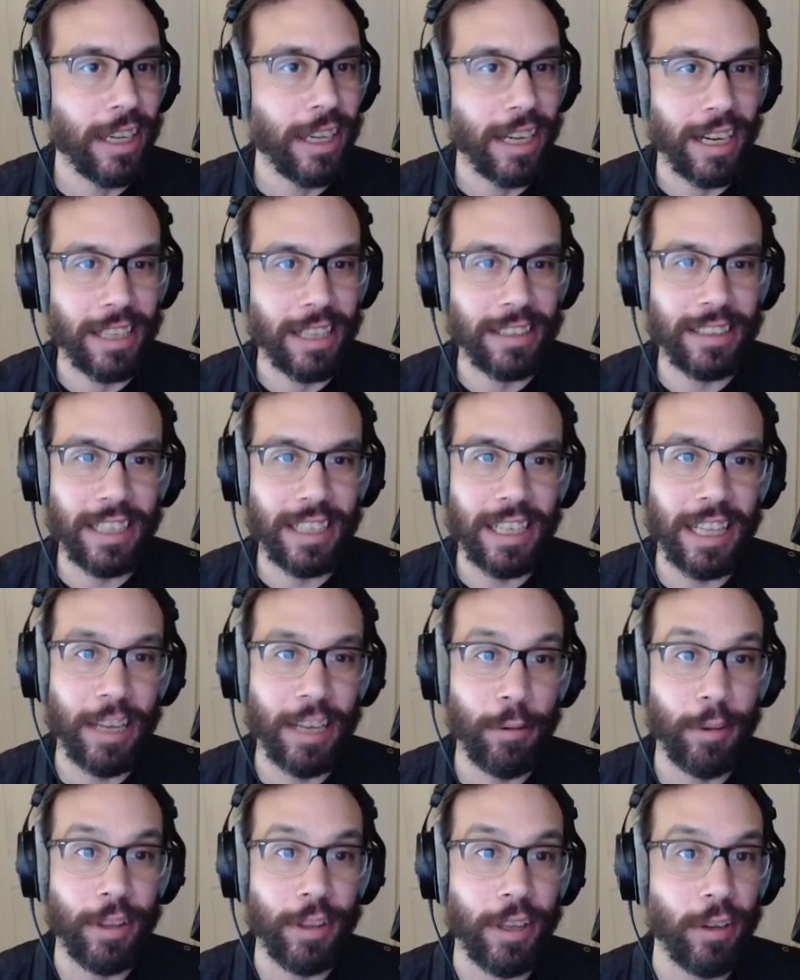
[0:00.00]
I'd say they
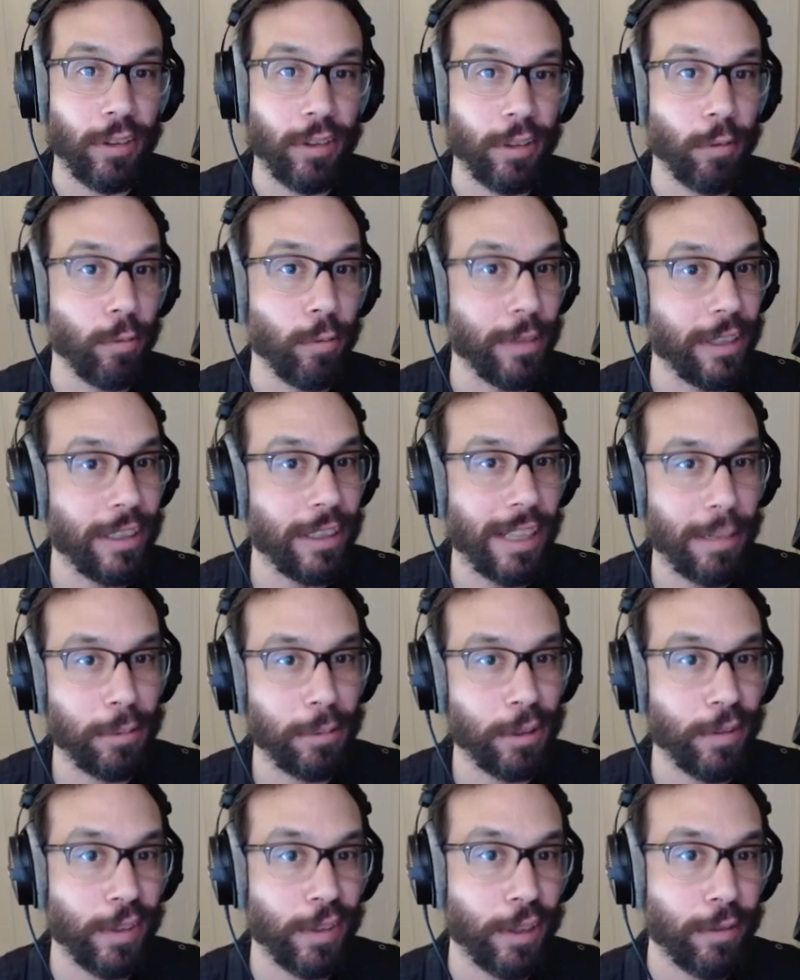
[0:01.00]
were the only real
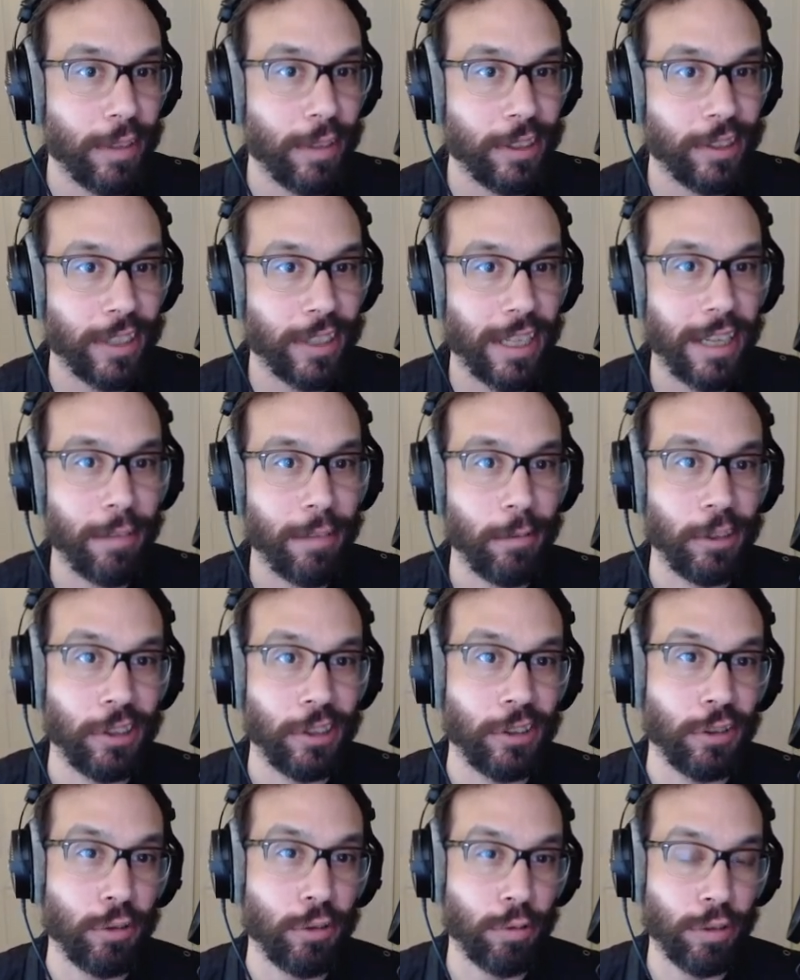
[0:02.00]
option for the wrist slot, which
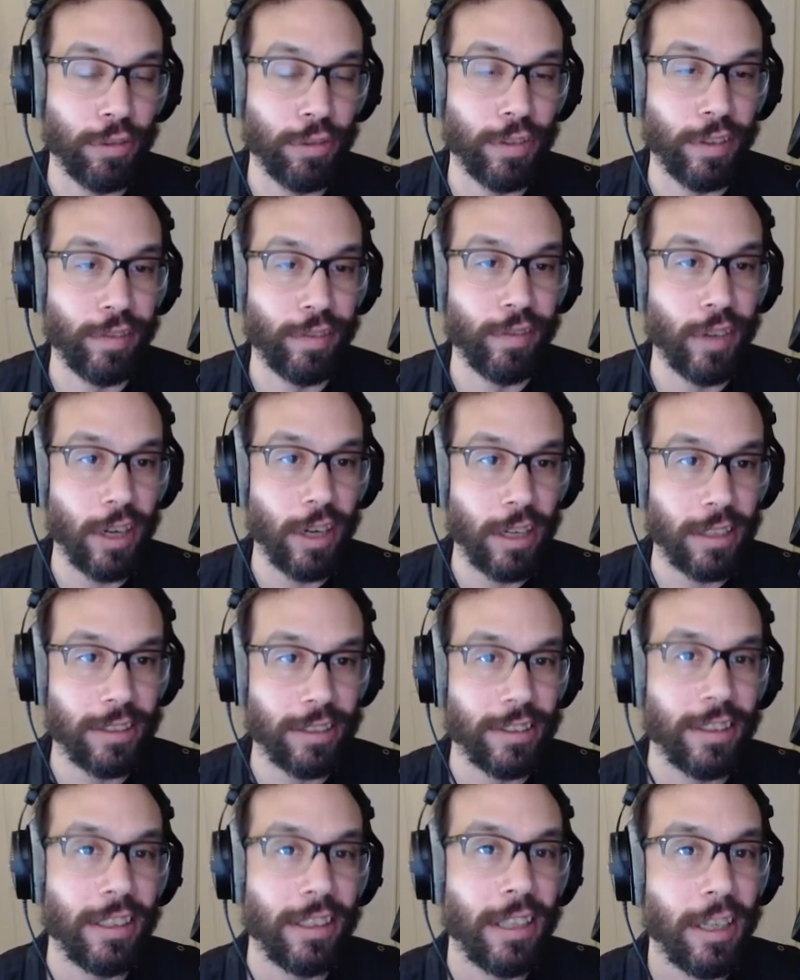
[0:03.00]
is true for
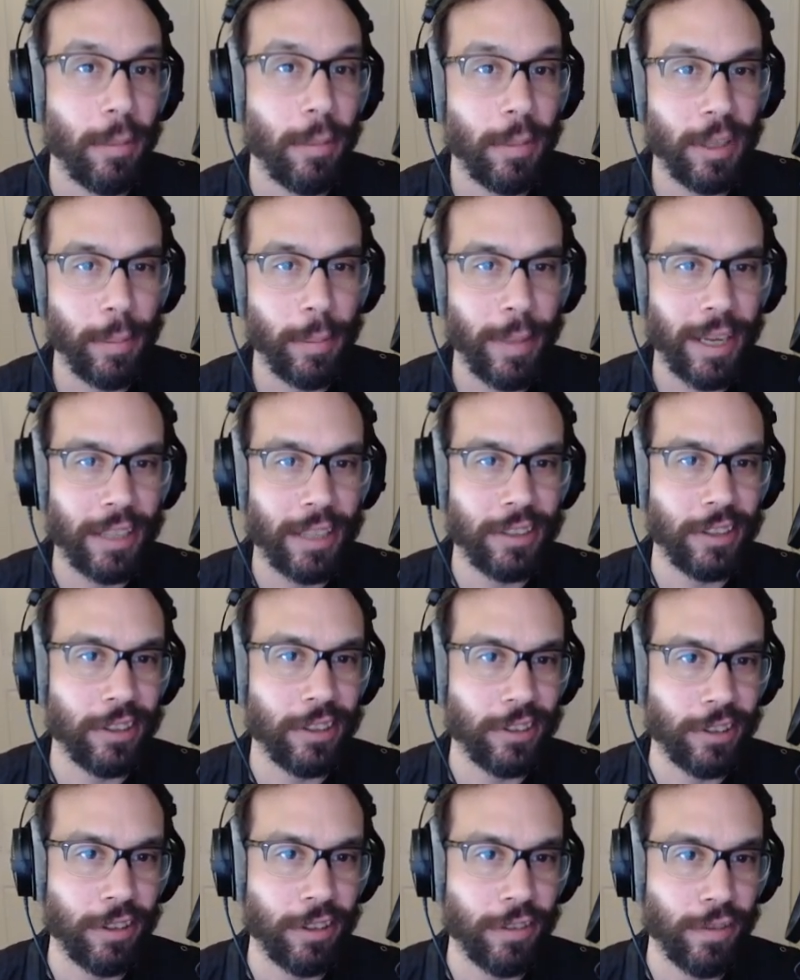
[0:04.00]
Frost, but the Bands of the
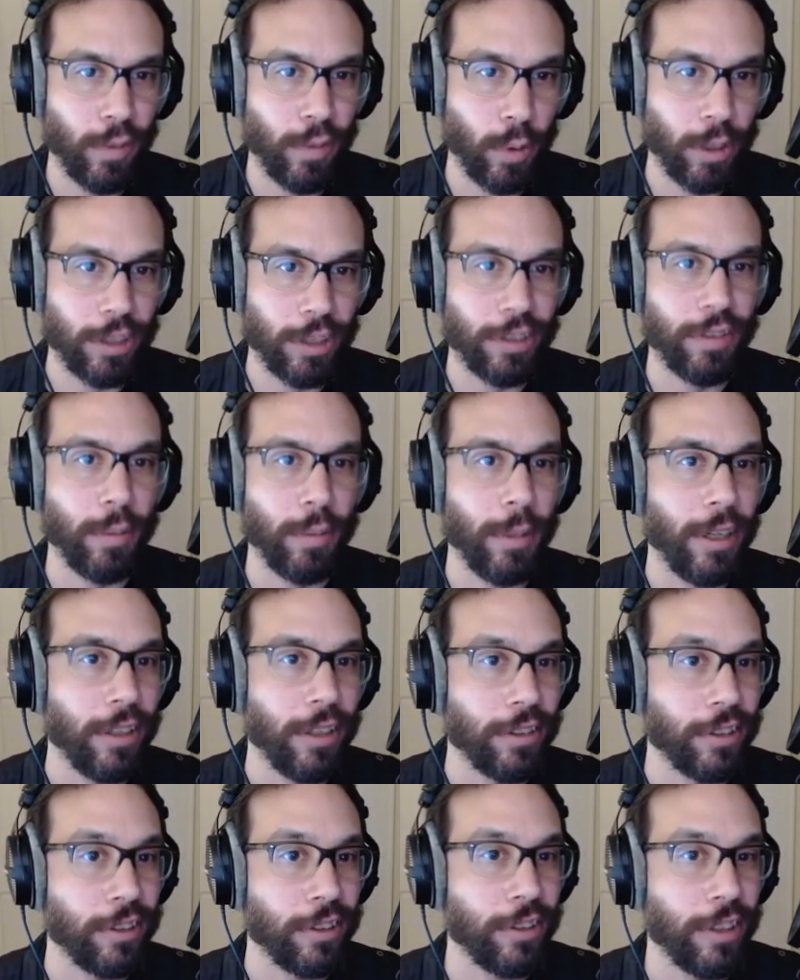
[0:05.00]
Stone Forge from Halls
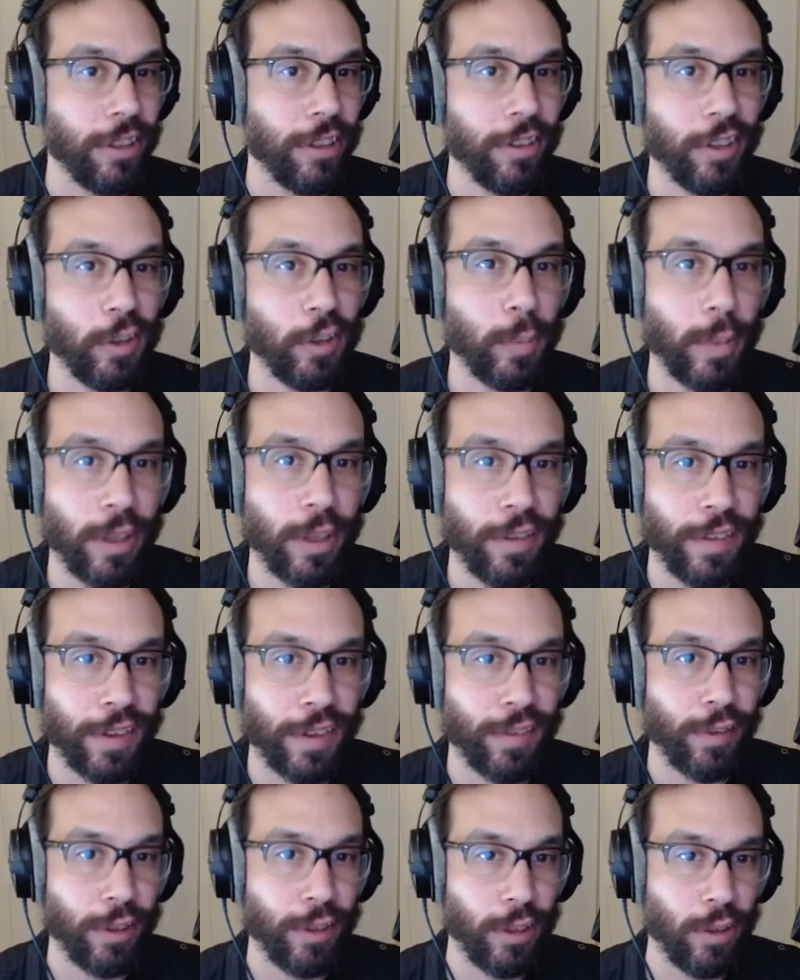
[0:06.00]
of Stone is perfect
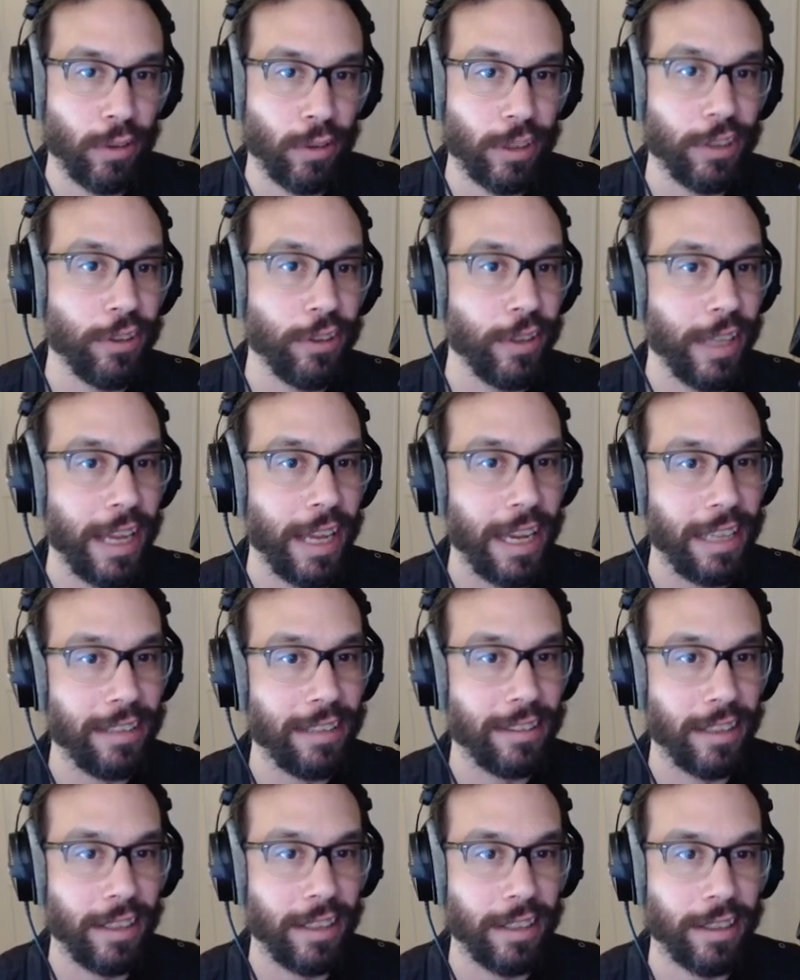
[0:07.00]
for Unholy due to the
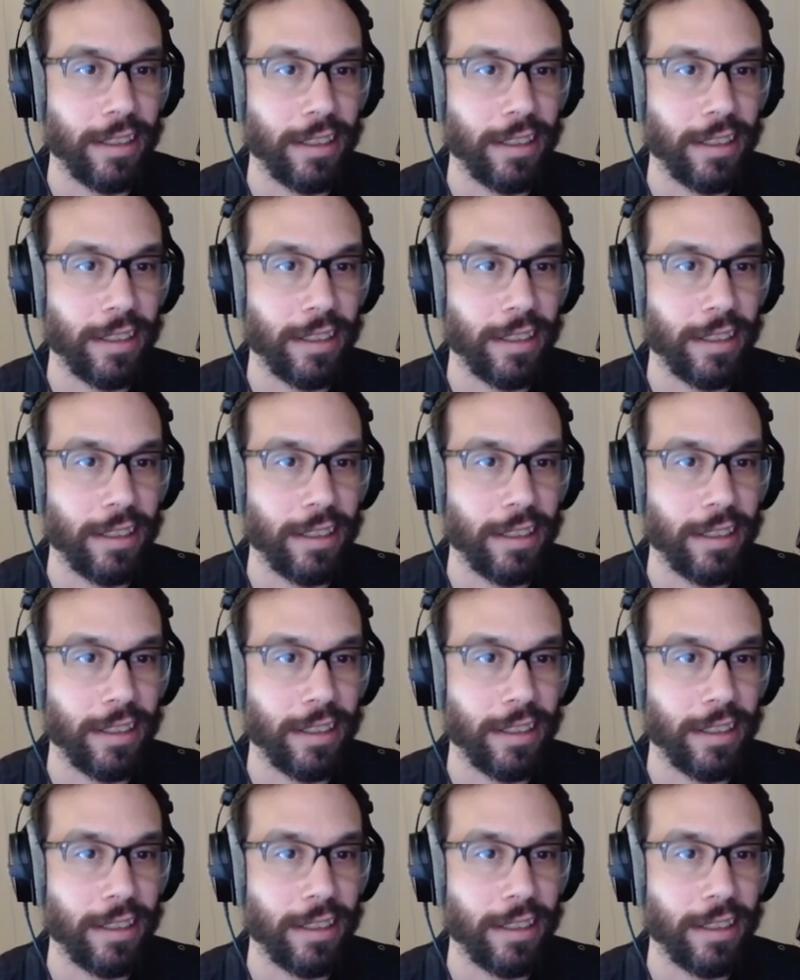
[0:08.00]
haste on it.